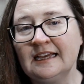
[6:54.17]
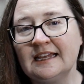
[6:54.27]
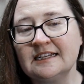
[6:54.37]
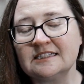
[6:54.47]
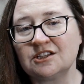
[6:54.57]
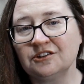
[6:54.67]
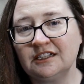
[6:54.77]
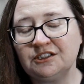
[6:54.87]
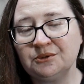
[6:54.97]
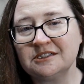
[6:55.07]
It is
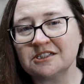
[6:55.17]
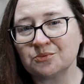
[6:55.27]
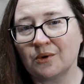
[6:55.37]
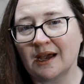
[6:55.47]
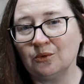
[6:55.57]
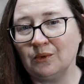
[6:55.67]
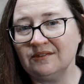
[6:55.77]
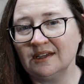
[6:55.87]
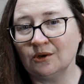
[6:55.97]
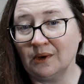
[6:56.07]
32 inches wide
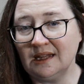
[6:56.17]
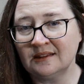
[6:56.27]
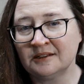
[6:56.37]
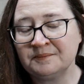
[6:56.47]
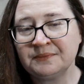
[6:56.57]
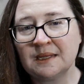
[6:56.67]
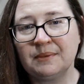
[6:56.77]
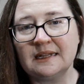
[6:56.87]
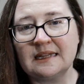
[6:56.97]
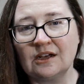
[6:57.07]
weaving width,
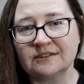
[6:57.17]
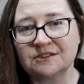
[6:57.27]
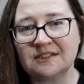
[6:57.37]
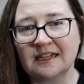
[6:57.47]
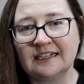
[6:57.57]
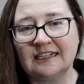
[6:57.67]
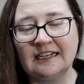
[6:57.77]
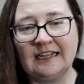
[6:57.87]
but they also sell it in an